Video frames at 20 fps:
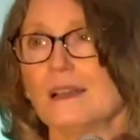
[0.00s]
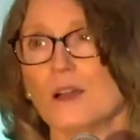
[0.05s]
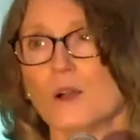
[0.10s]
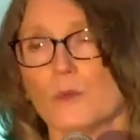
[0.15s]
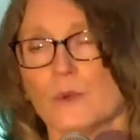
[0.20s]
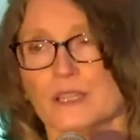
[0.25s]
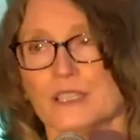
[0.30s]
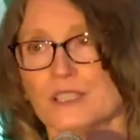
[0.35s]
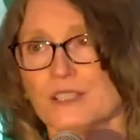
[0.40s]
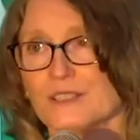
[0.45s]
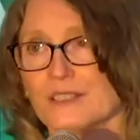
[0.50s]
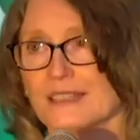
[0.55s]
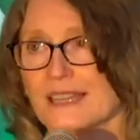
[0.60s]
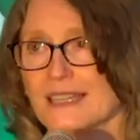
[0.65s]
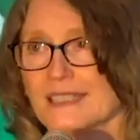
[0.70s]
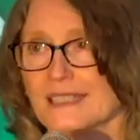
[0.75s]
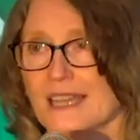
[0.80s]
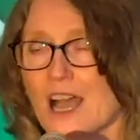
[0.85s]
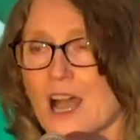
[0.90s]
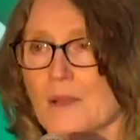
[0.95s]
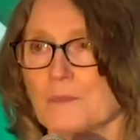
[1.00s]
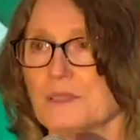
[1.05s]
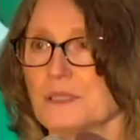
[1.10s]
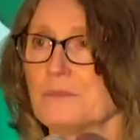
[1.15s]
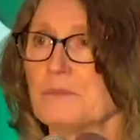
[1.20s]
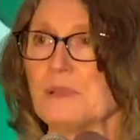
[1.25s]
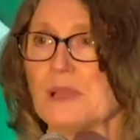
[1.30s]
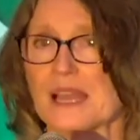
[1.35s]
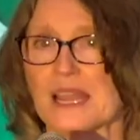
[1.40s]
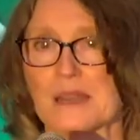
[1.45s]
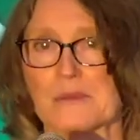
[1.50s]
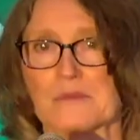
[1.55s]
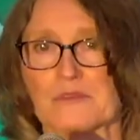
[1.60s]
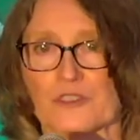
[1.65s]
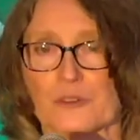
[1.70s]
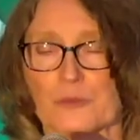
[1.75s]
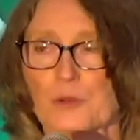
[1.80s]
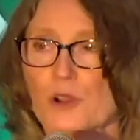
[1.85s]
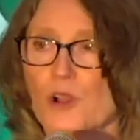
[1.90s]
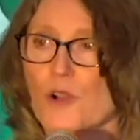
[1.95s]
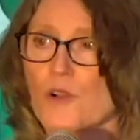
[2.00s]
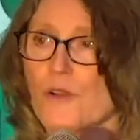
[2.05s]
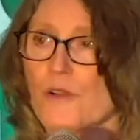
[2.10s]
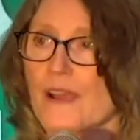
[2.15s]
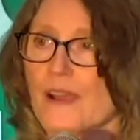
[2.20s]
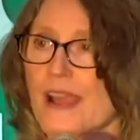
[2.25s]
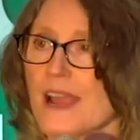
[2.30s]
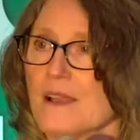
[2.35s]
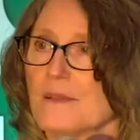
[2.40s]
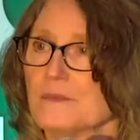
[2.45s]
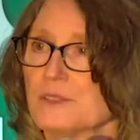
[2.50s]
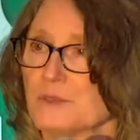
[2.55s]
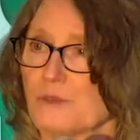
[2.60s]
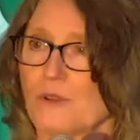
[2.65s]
we took that time to plan for programs,